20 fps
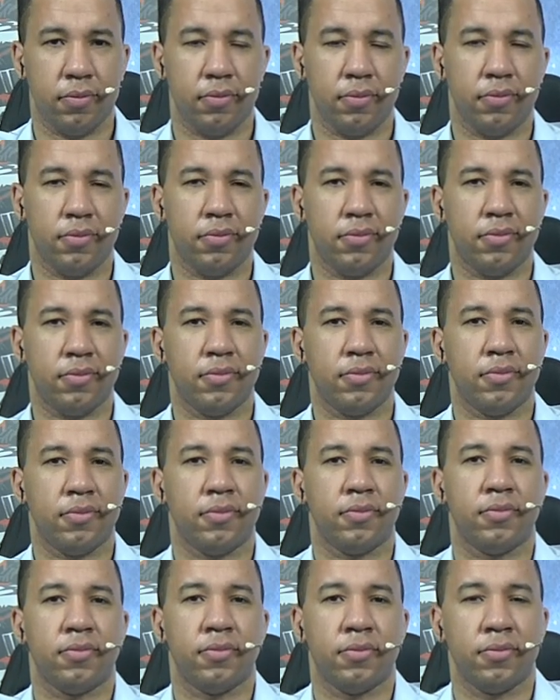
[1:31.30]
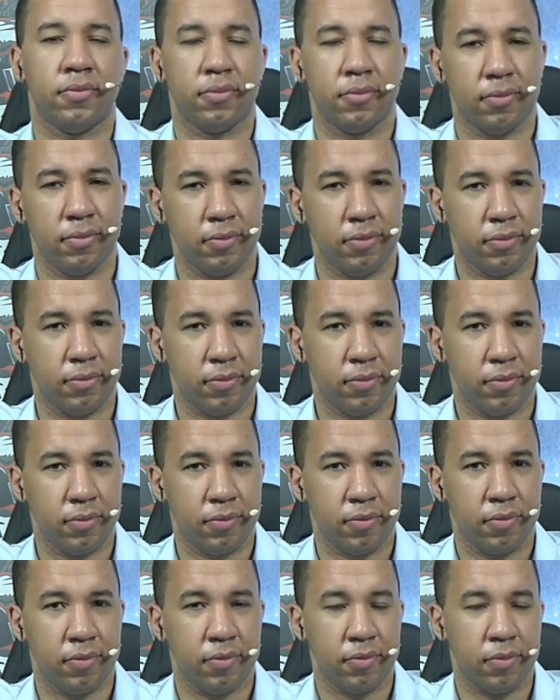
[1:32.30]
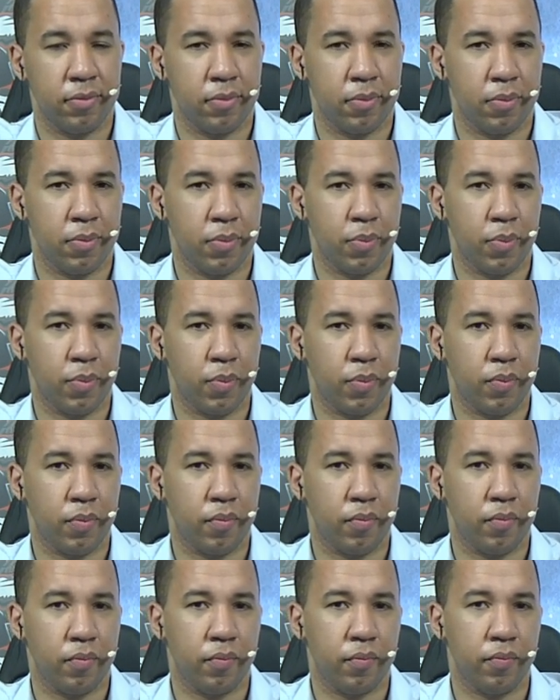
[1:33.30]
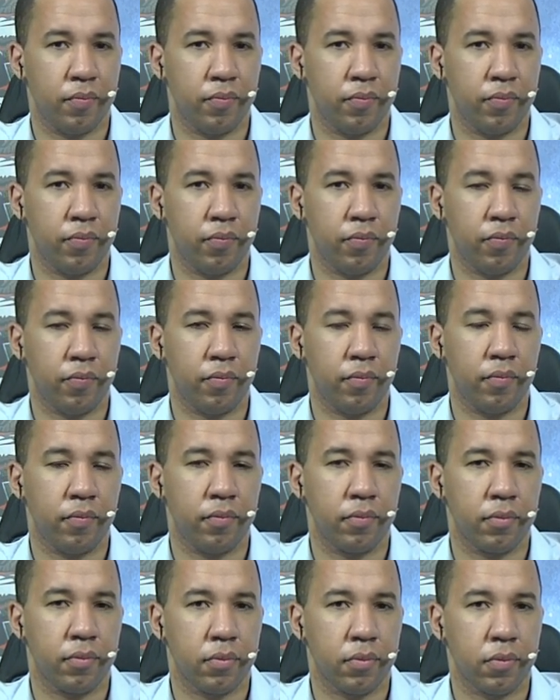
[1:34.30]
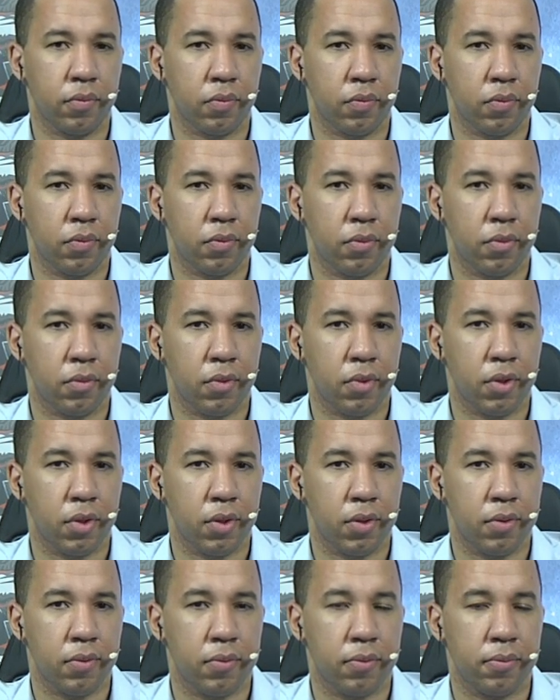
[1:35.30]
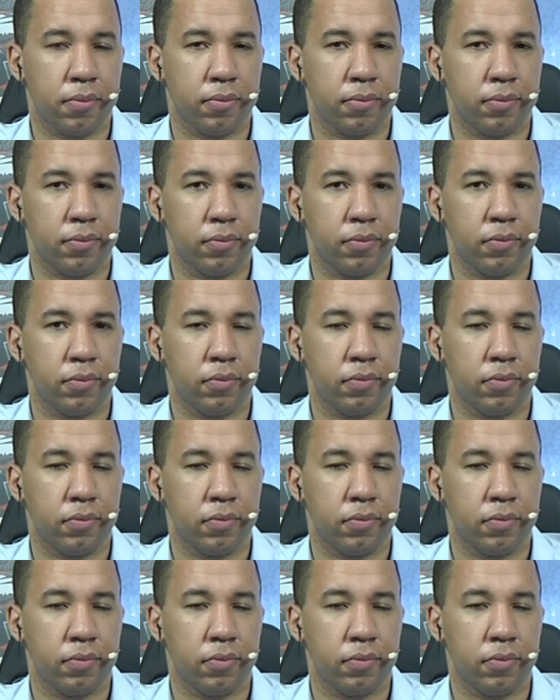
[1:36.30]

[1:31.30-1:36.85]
(not speaking)